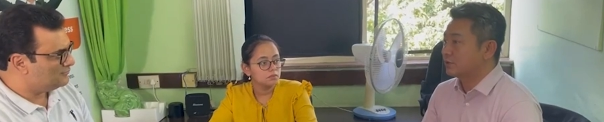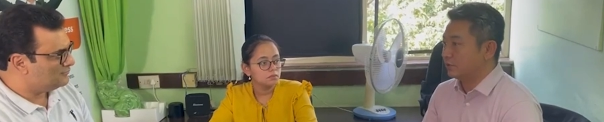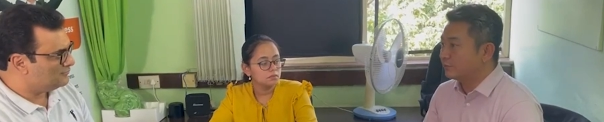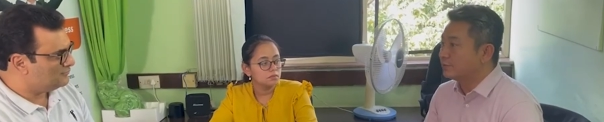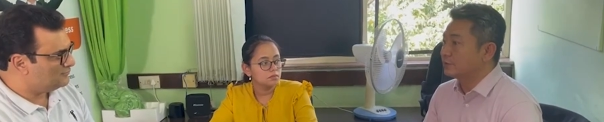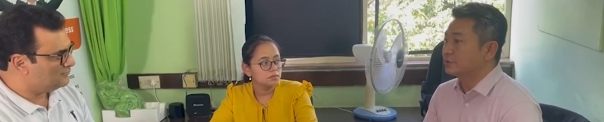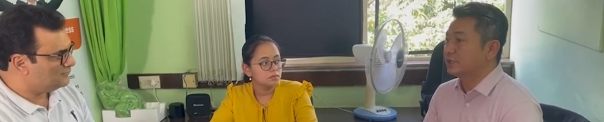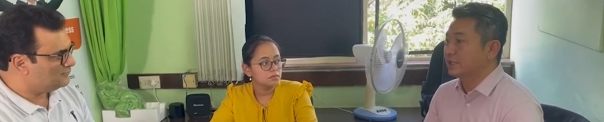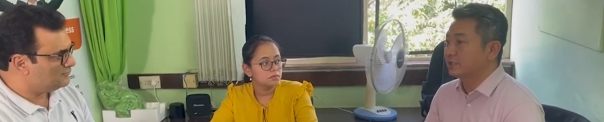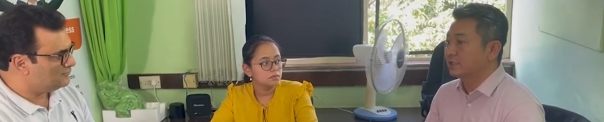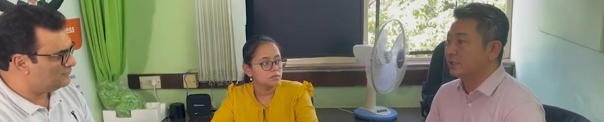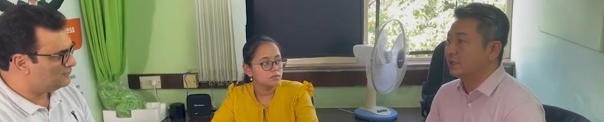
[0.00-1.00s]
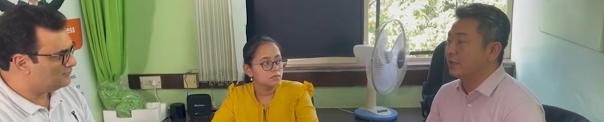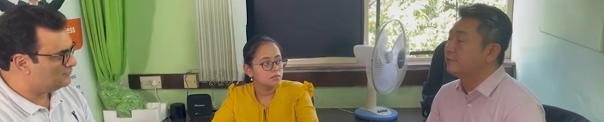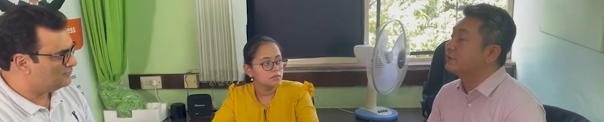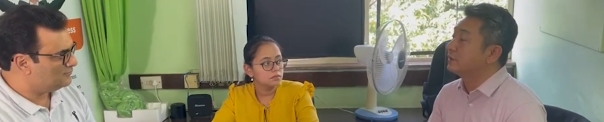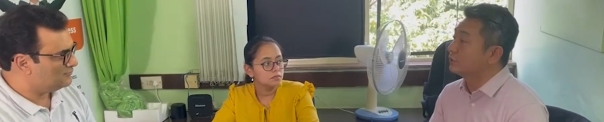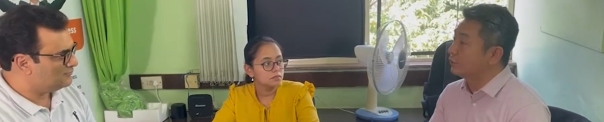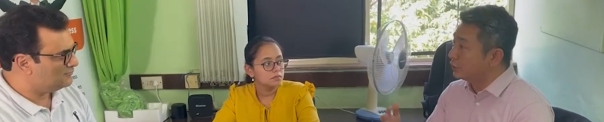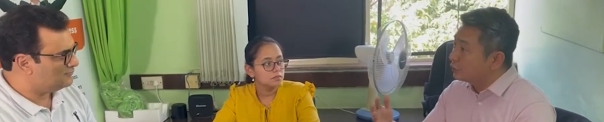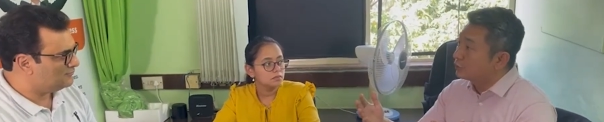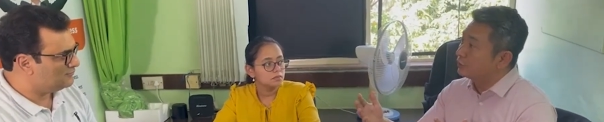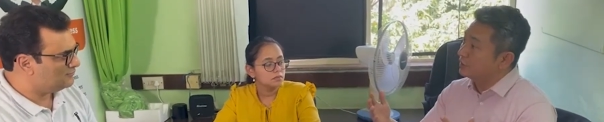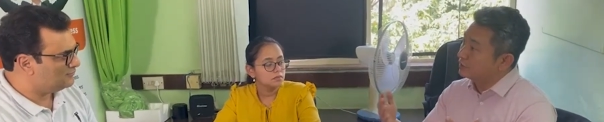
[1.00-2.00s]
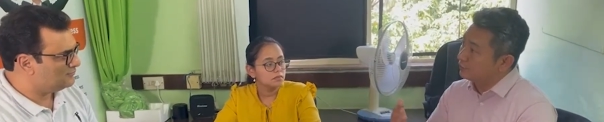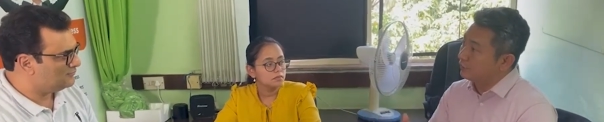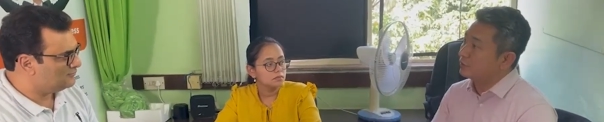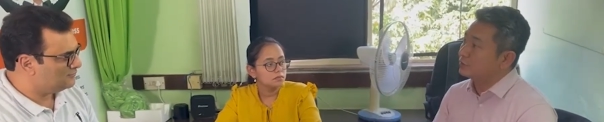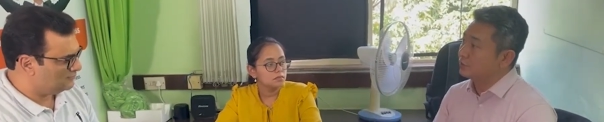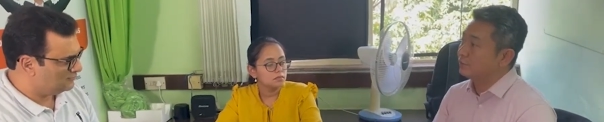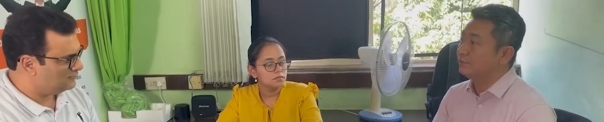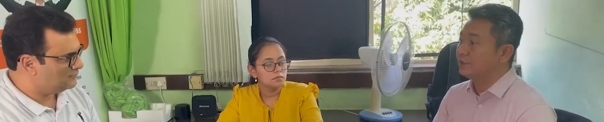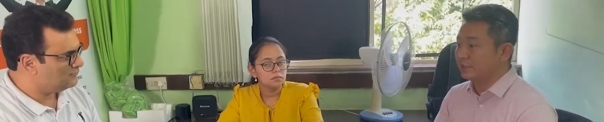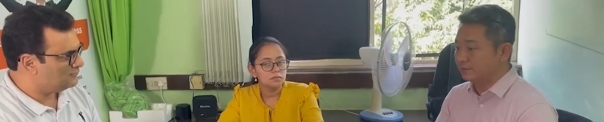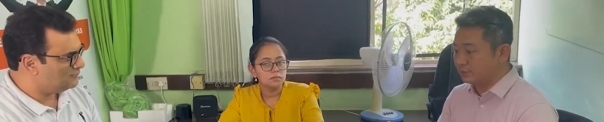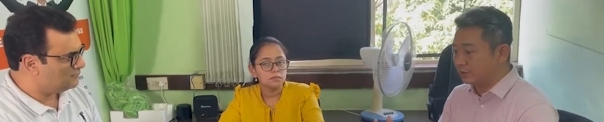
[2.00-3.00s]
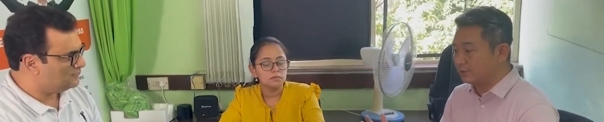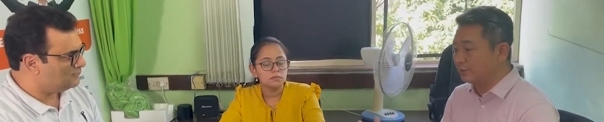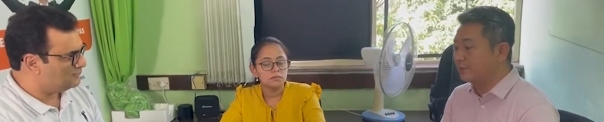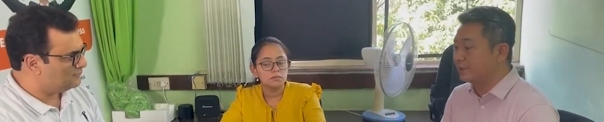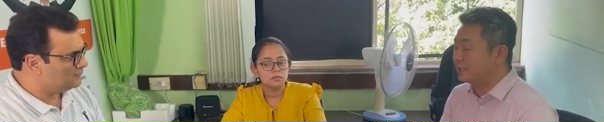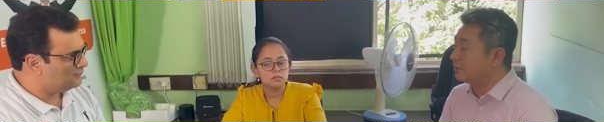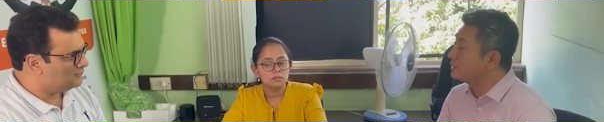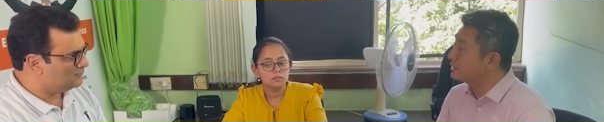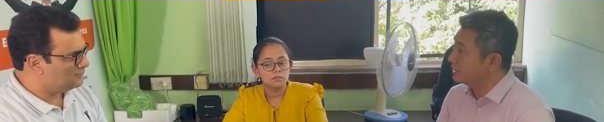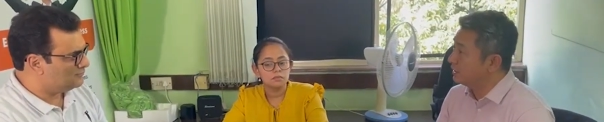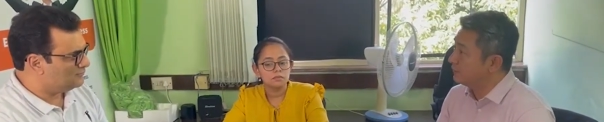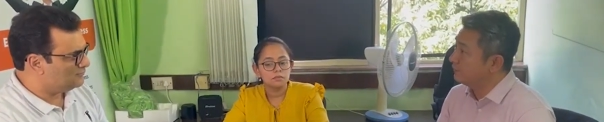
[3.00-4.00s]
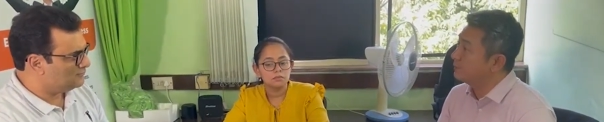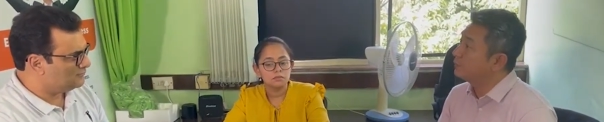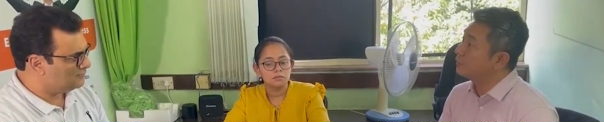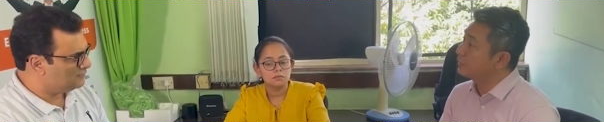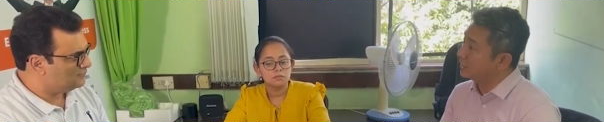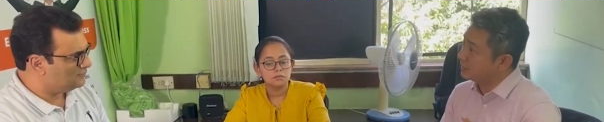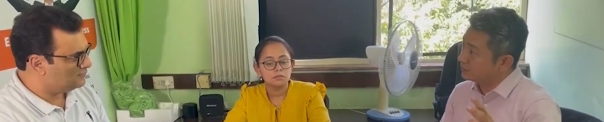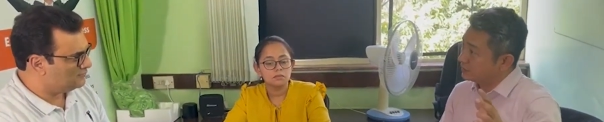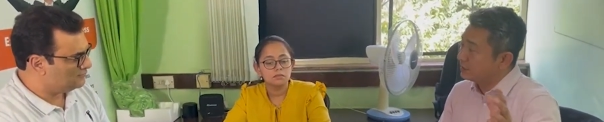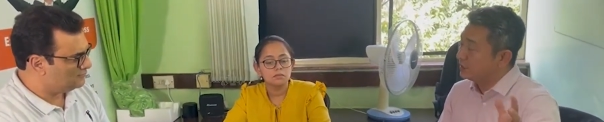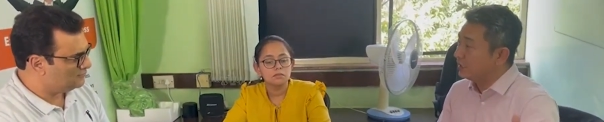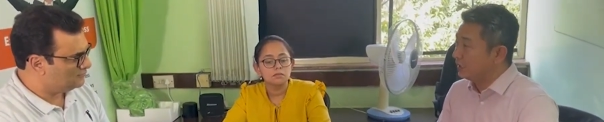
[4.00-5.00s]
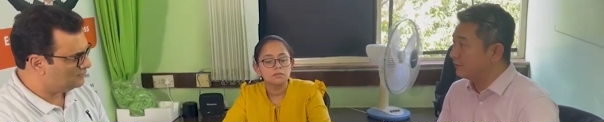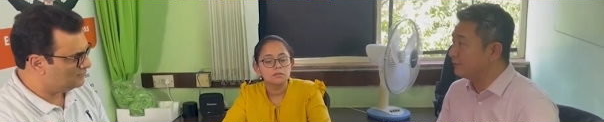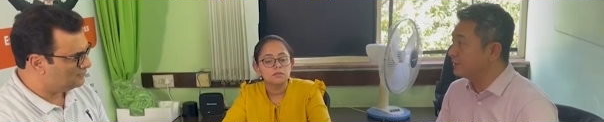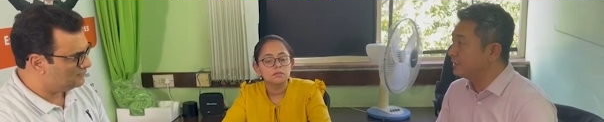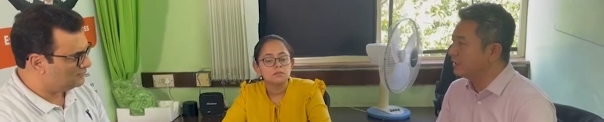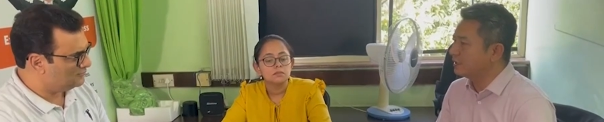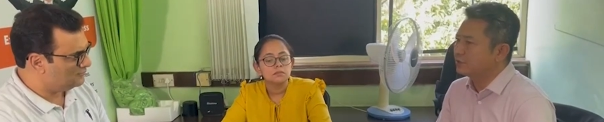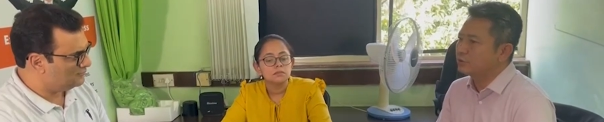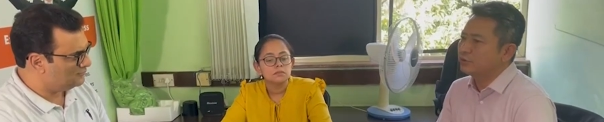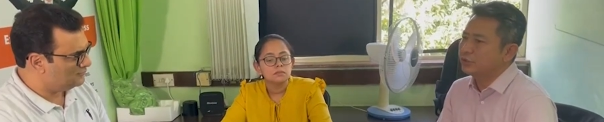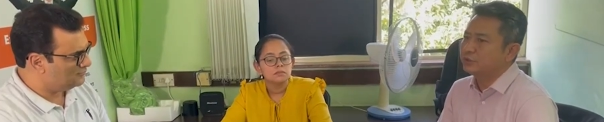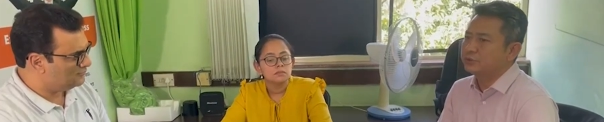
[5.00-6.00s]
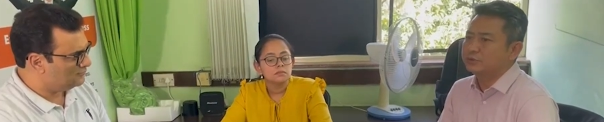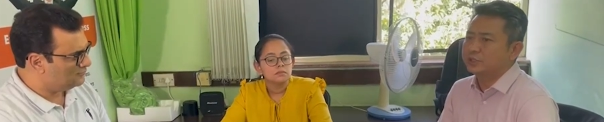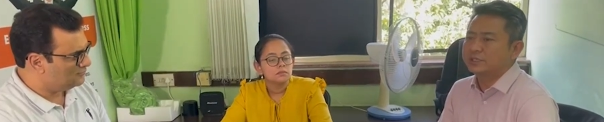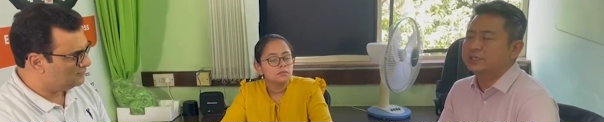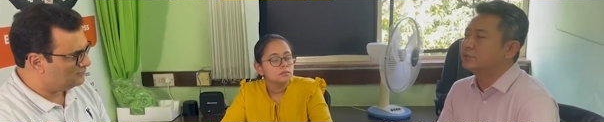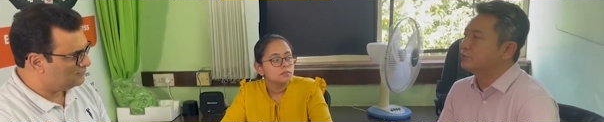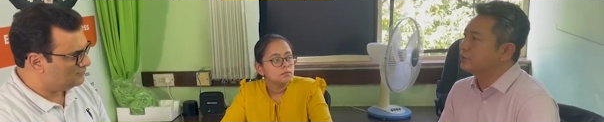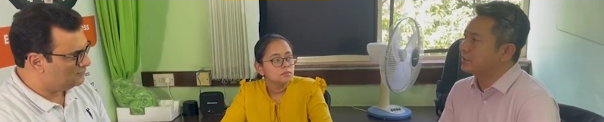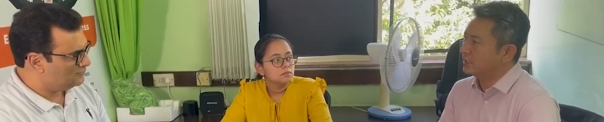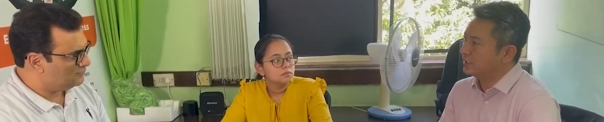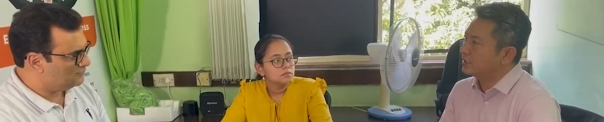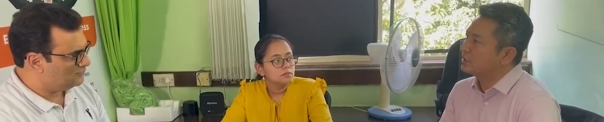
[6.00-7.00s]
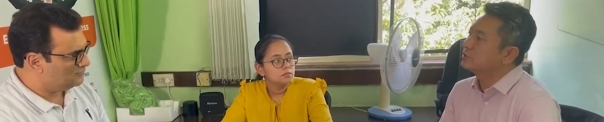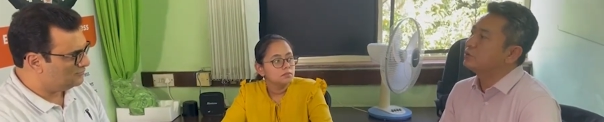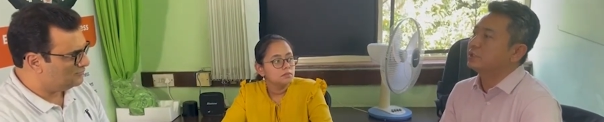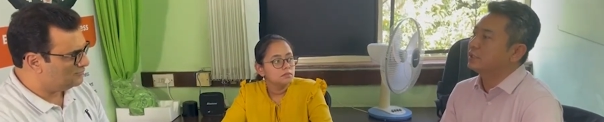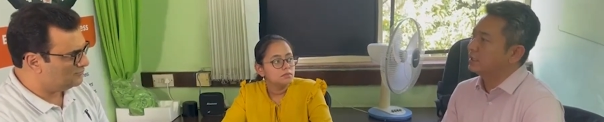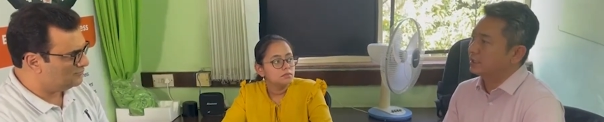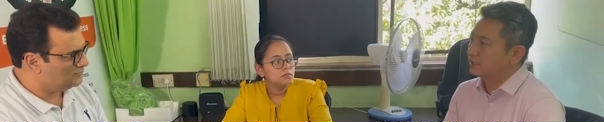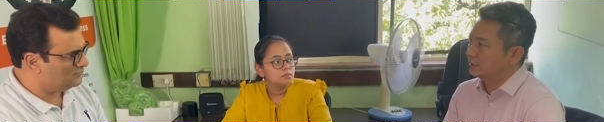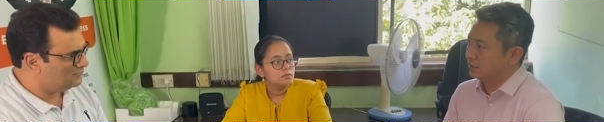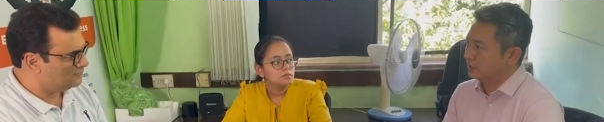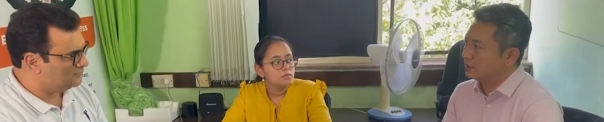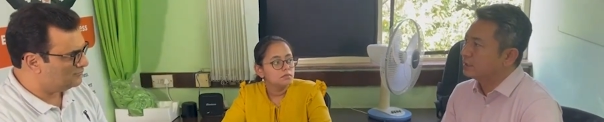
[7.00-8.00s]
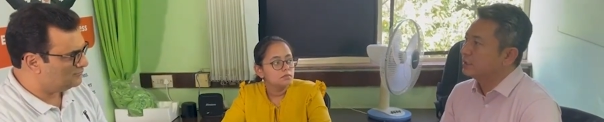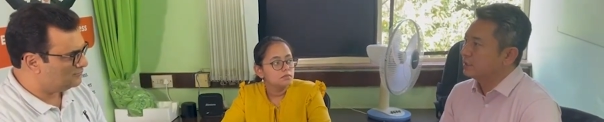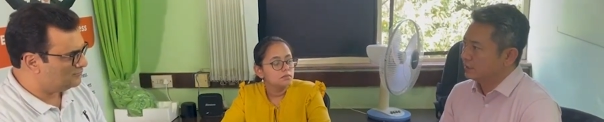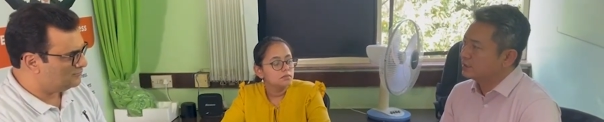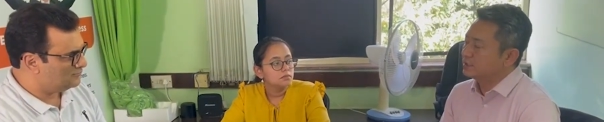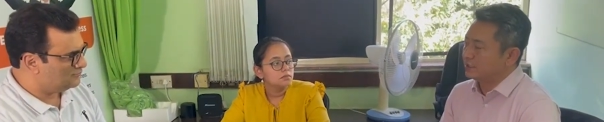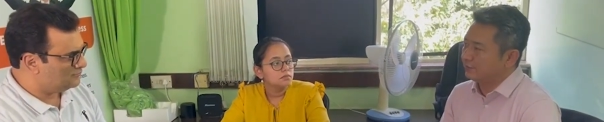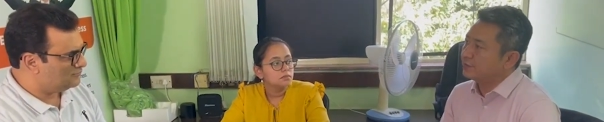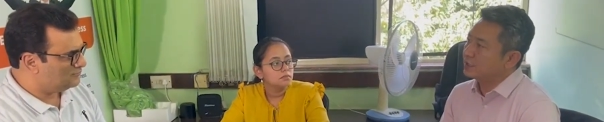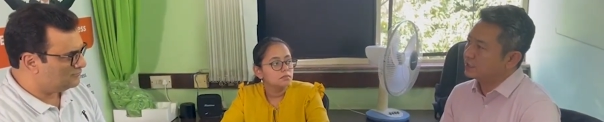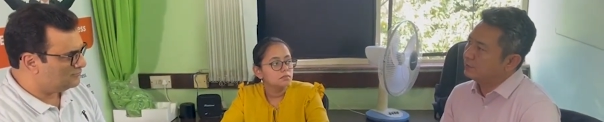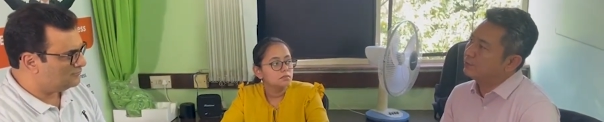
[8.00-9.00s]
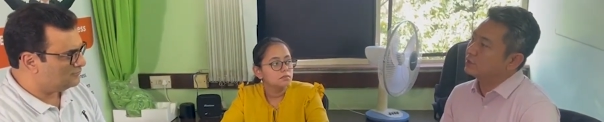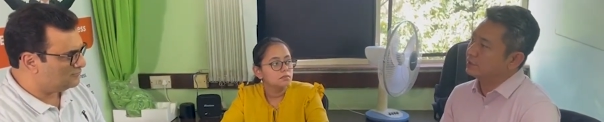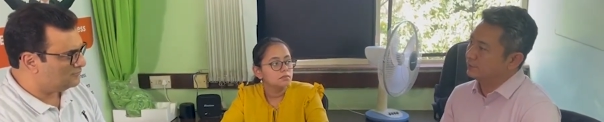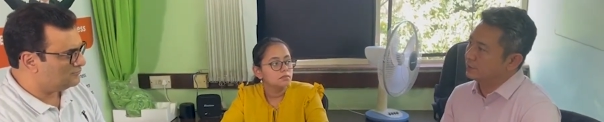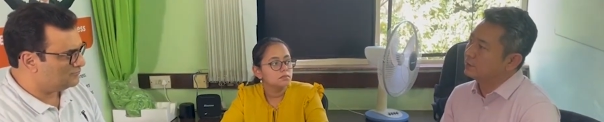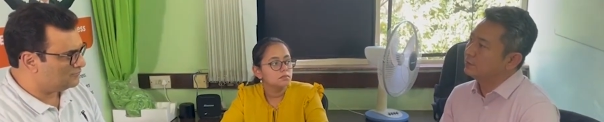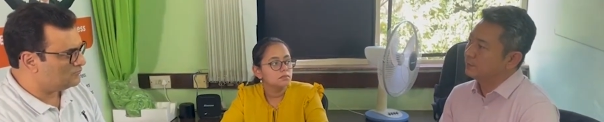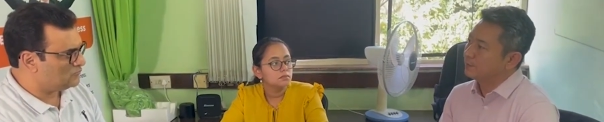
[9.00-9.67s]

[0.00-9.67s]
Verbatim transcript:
Speaker 1: of course, like now after going through this workshop, we have to prepare ourselves and organize everything. And going to 100 store, I think it's not like uh, it's definitely possible.